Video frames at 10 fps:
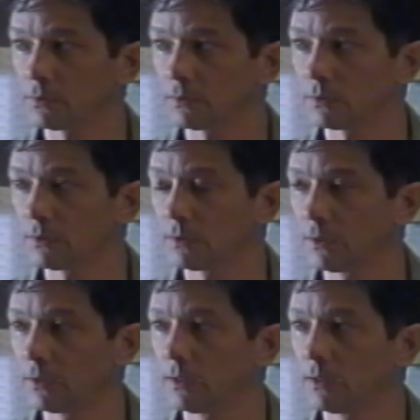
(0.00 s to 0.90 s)
already
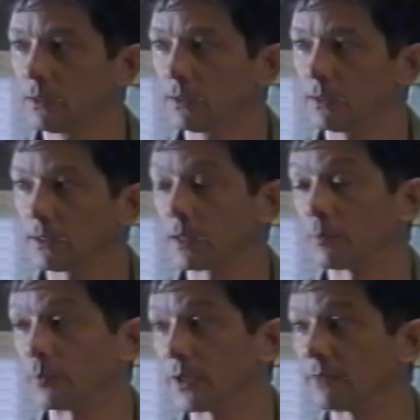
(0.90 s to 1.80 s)
happened,
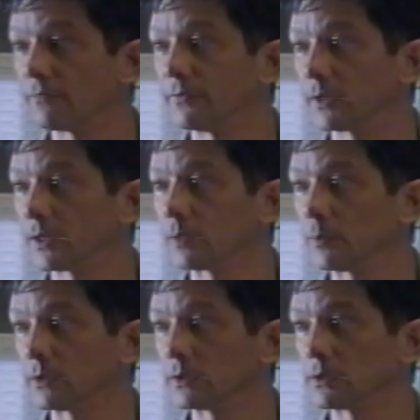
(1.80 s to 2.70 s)
but we never saw it
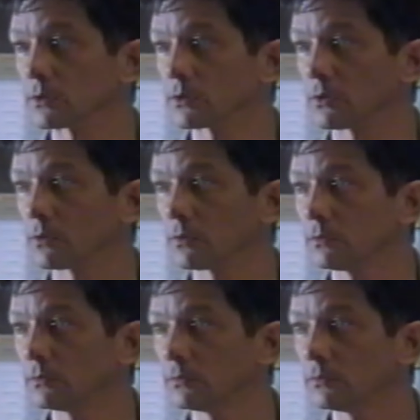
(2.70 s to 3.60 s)
happen. But
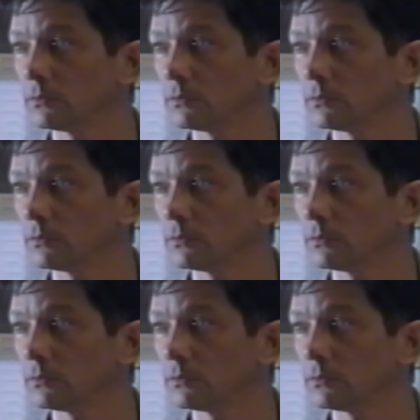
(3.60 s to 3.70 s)
then we go